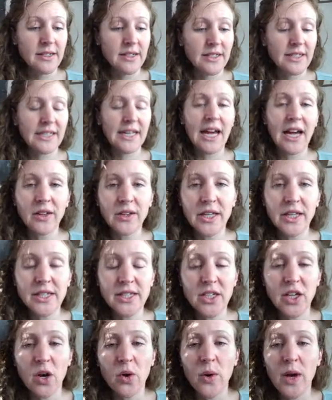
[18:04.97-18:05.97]
Now let's
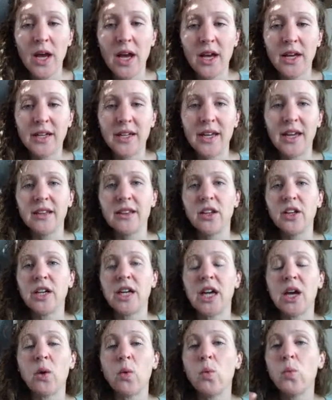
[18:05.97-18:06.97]
go on and look
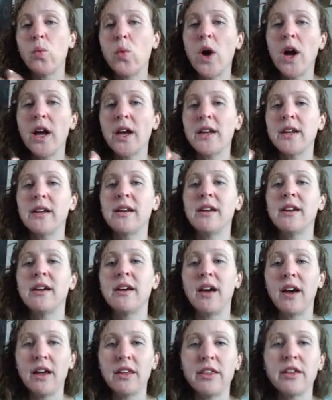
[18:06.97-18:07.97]
at one
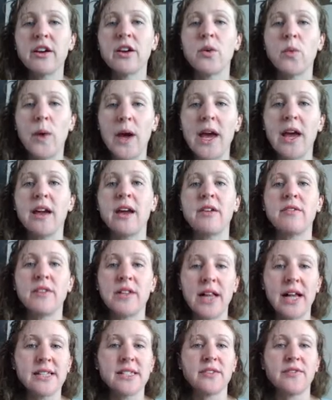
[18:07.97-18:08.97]
other way of
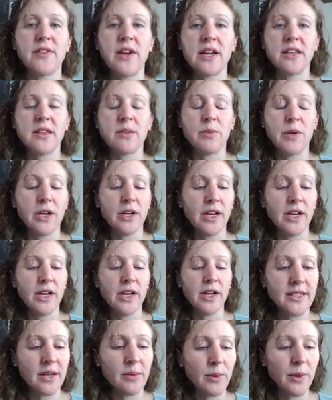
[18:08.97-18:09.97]
classifying the periodic
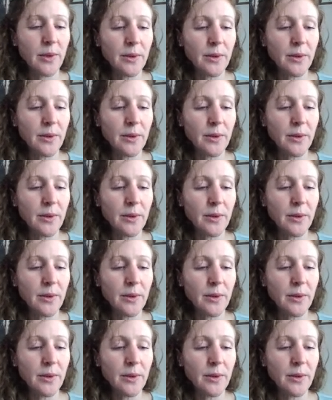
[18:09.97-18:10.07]
table.